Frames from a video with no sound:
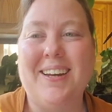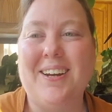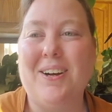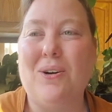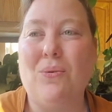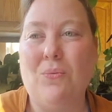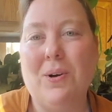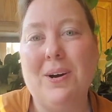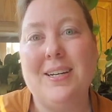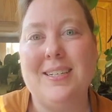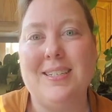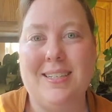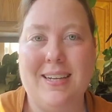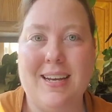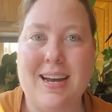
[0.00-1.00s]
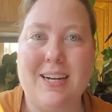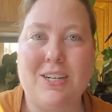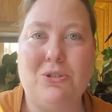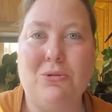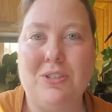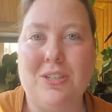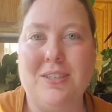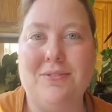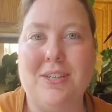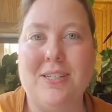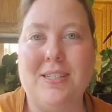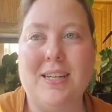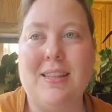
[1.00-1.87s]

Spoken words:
what is the actual difference?